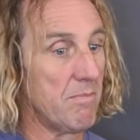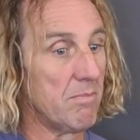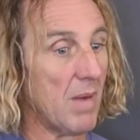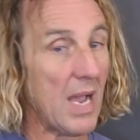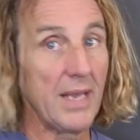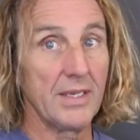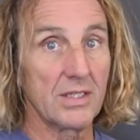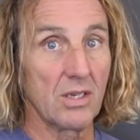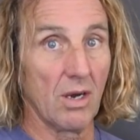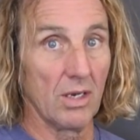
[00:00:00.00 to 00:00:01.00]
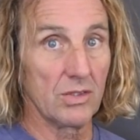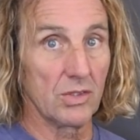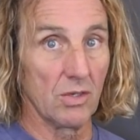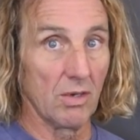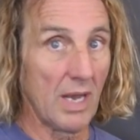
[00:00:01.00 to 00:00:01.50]
Midas
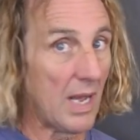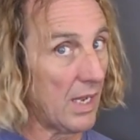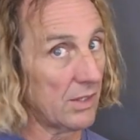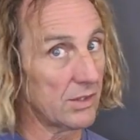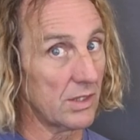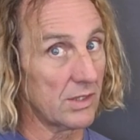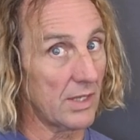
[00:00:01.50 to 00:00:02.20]
console as the